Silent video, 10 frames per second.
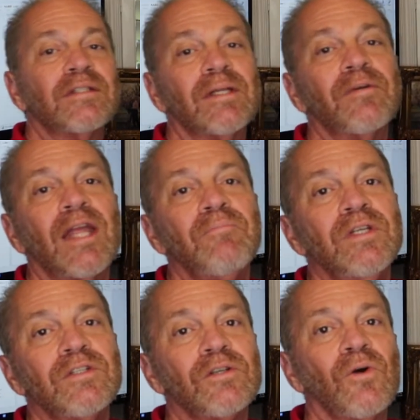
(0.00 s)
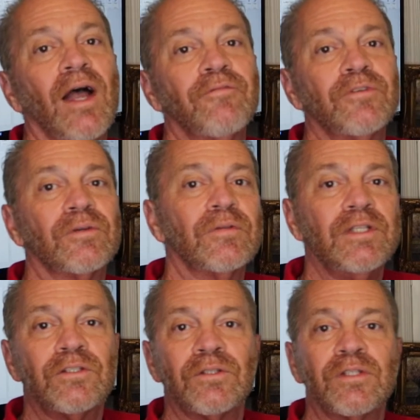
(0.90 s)
Subrogate means you go after, the
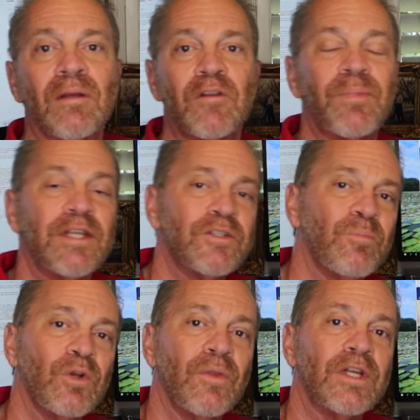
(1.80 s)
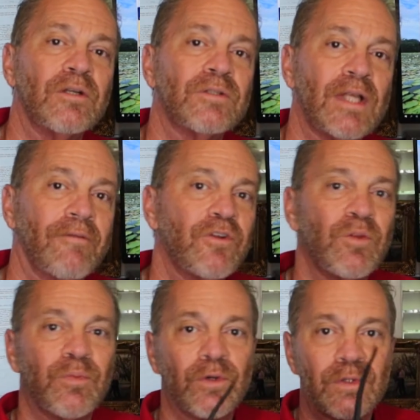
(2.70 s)
insurance company pays the bill and then goes after
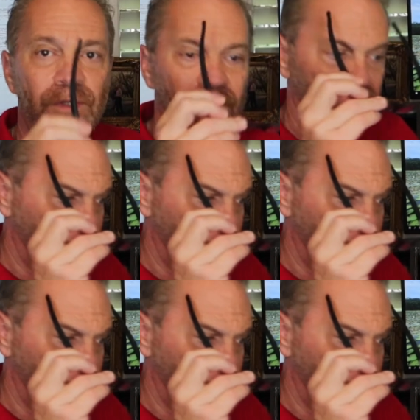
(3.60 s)
the person that's